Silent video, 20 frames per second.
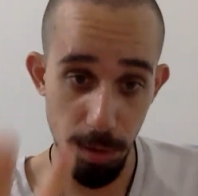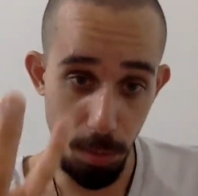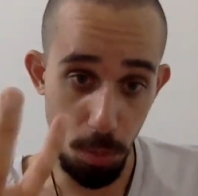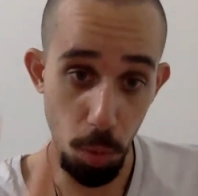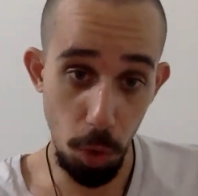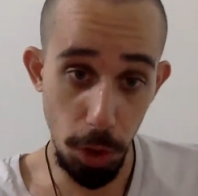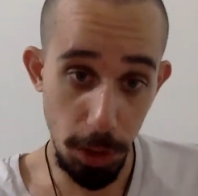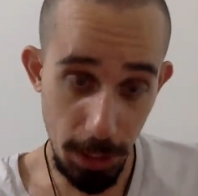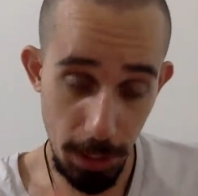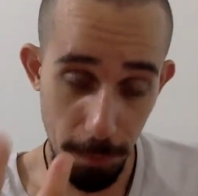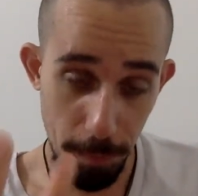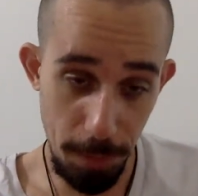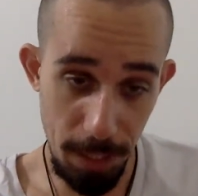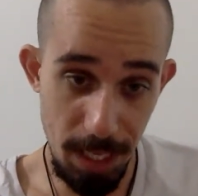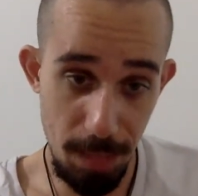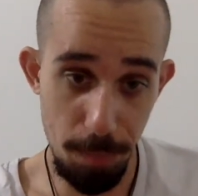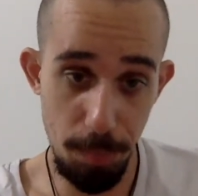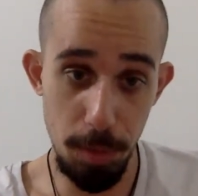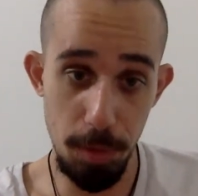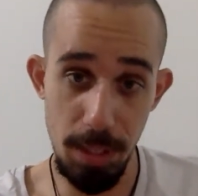the working
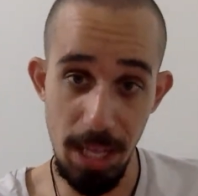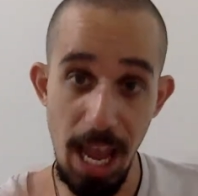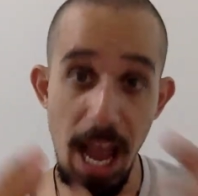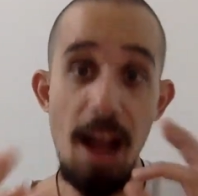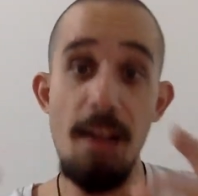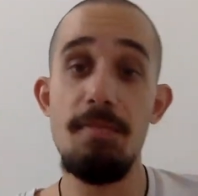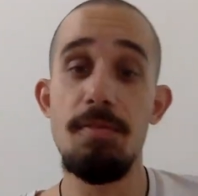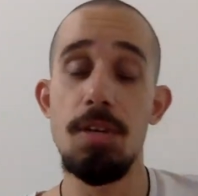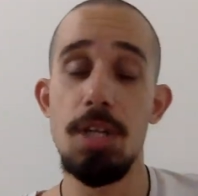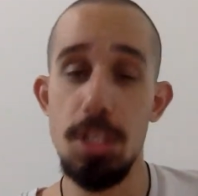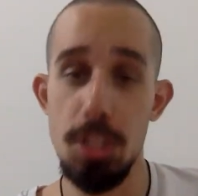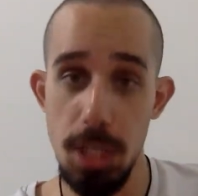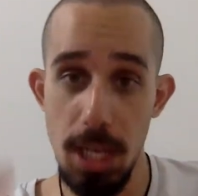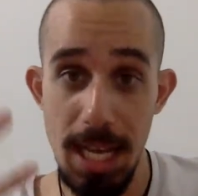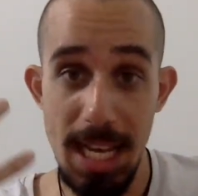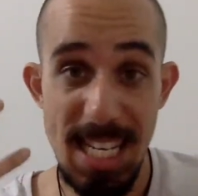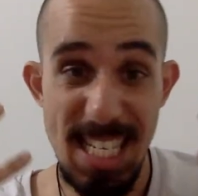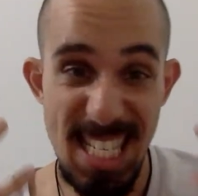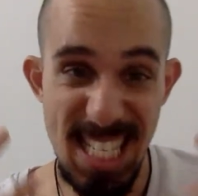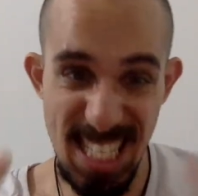people, the average
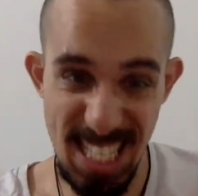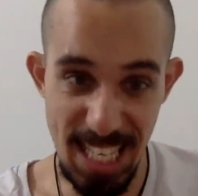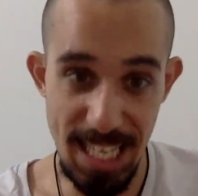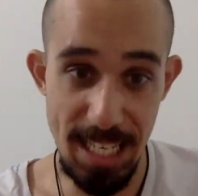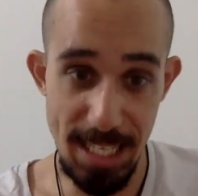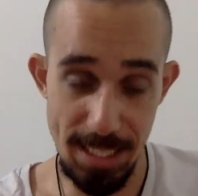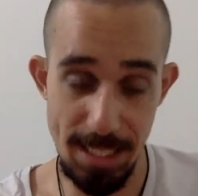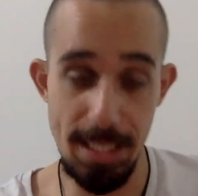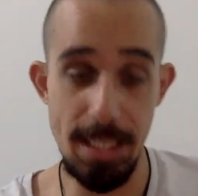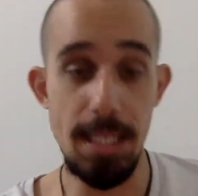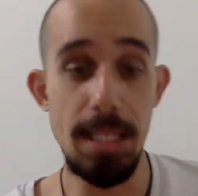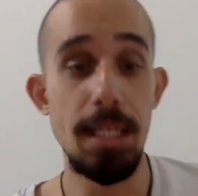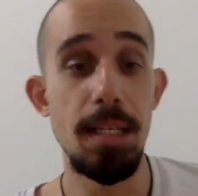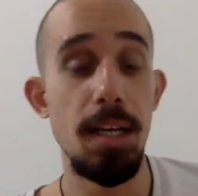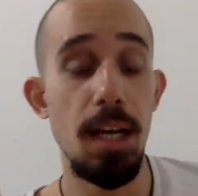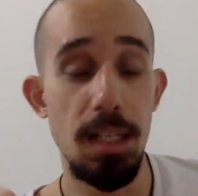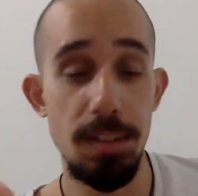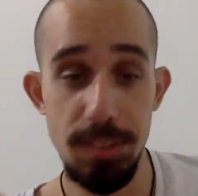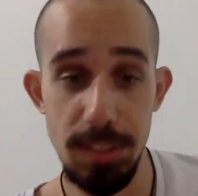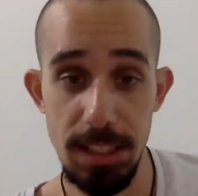citizen
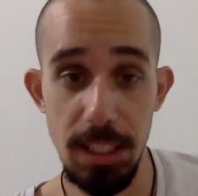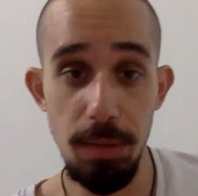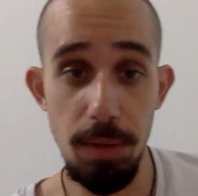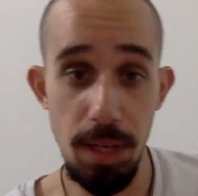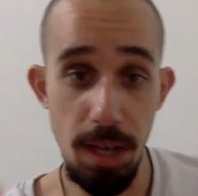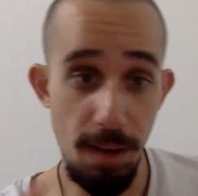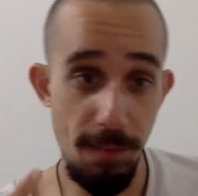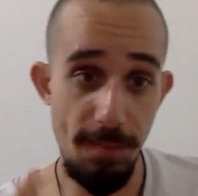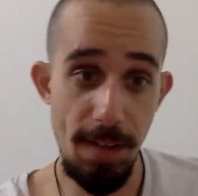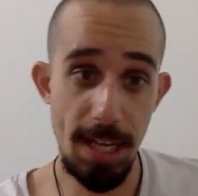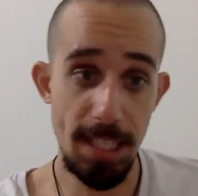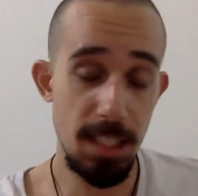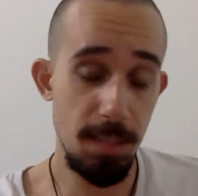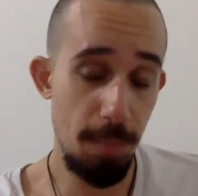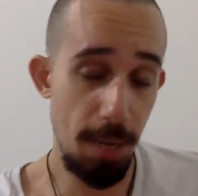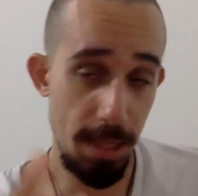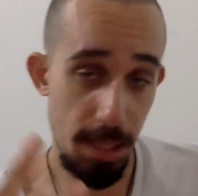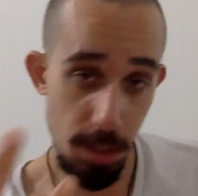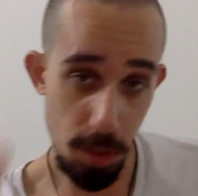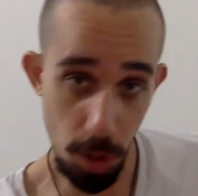of Syria affected
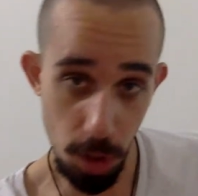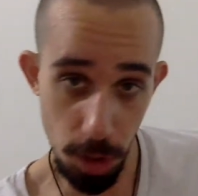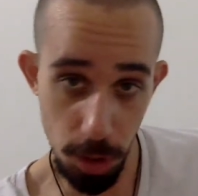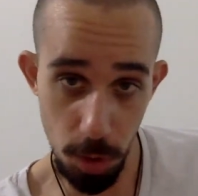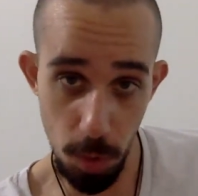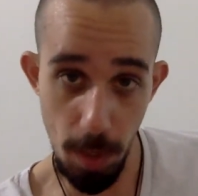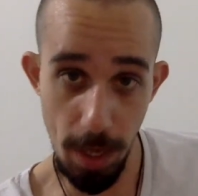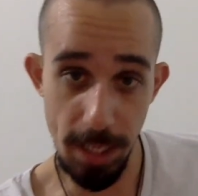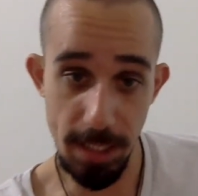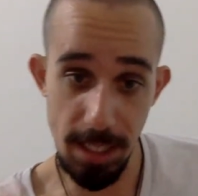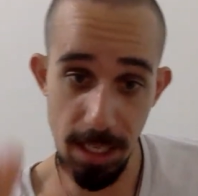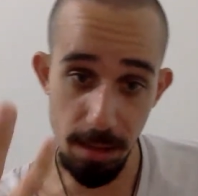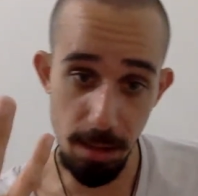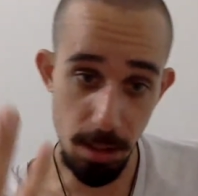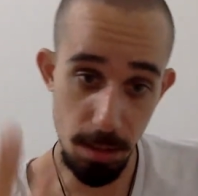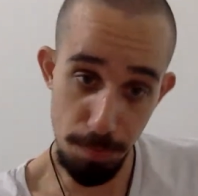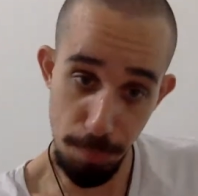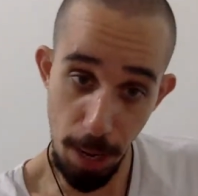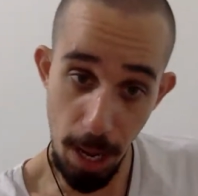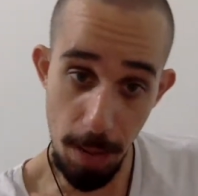by these earthquakes and
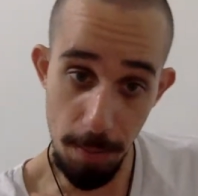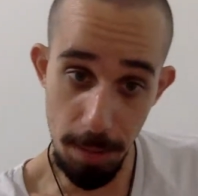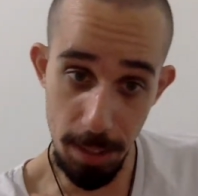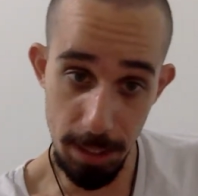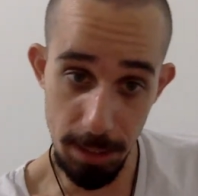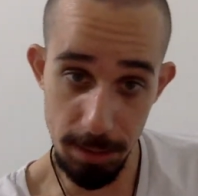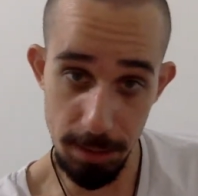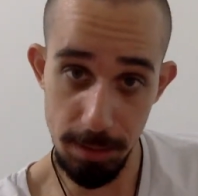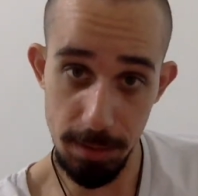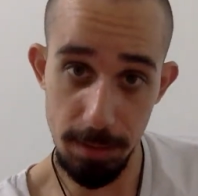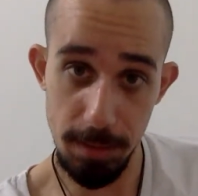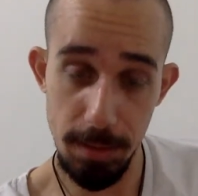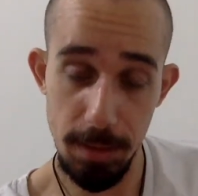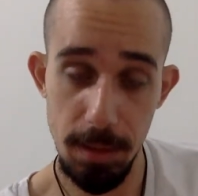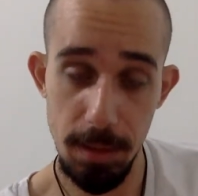these bombings,